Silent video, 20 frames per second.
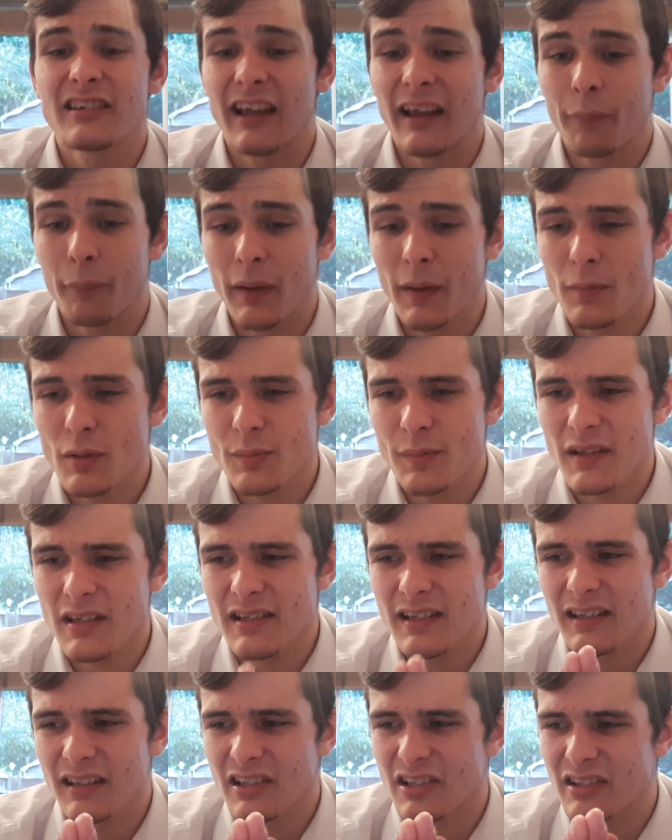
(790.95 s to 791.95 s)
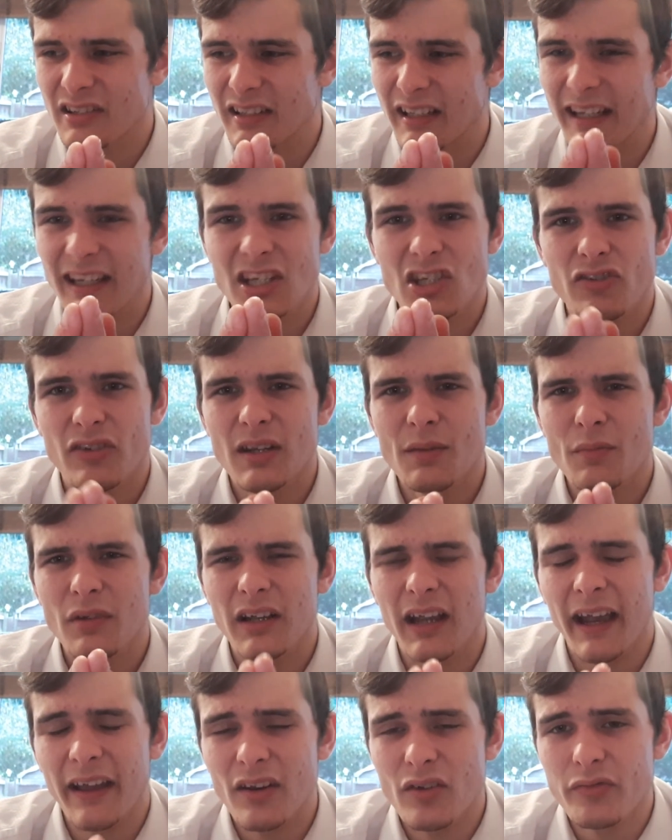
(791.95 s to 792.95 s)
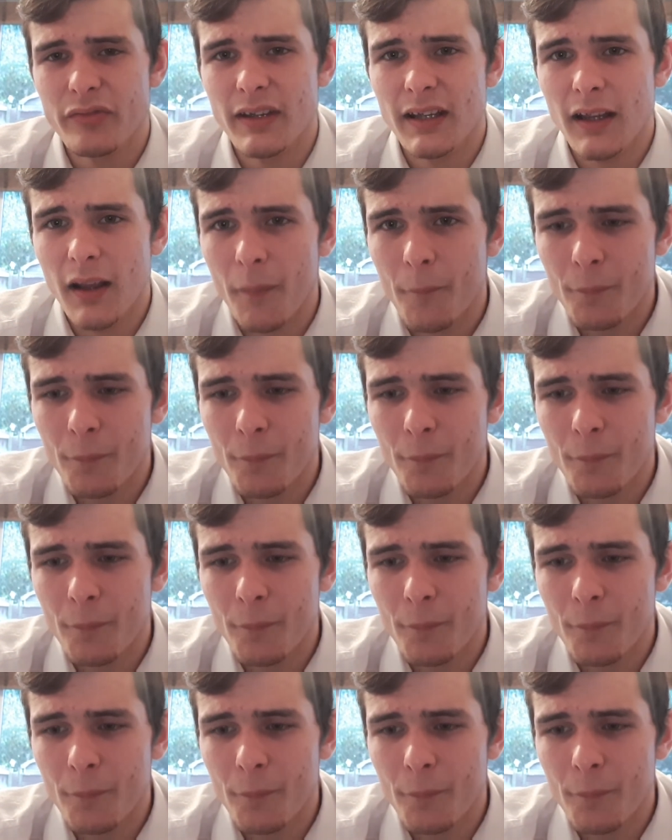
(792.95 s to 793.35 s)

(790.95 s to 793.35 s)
like if people's been saying this tea treatment kind of thing,